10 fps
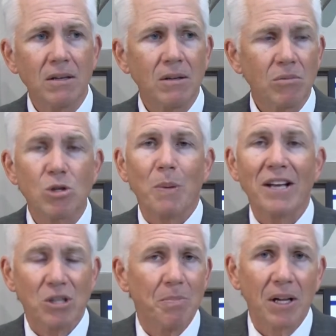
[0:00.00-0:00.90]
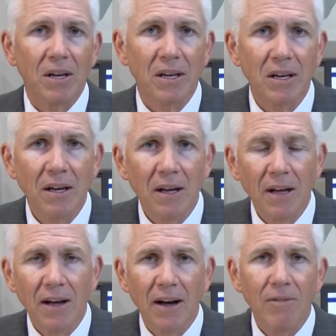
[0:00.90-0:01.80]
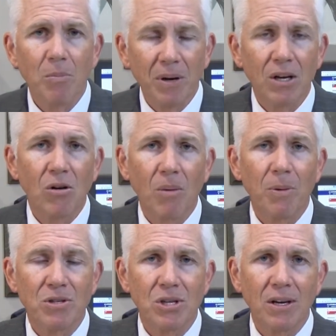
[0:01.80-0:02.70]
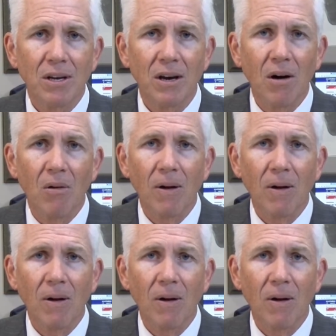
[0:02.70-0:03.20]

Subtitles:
responsibility of a big corporate CEO.